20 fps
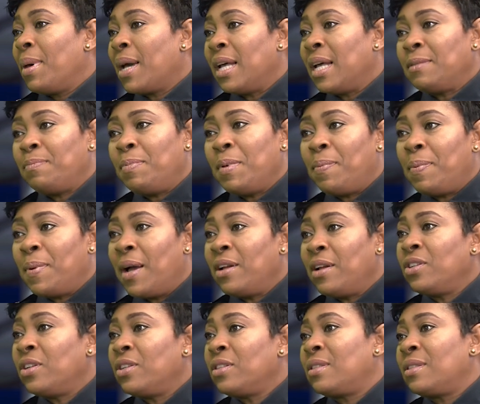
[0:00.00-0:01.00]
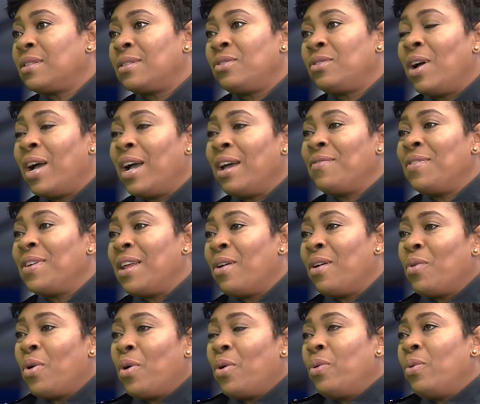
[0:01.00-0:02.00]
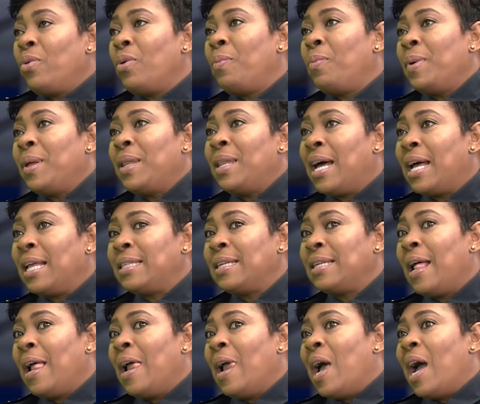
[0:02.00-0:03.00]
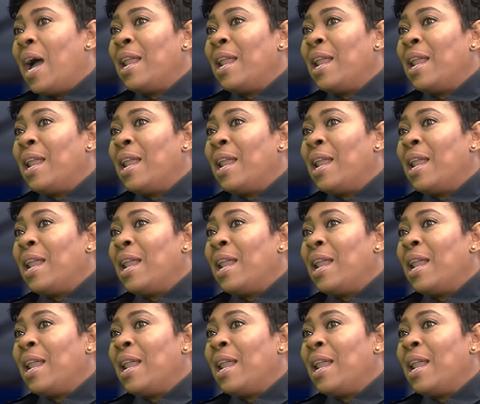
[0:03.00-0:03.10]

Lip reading: Because people are just driving around hoping that,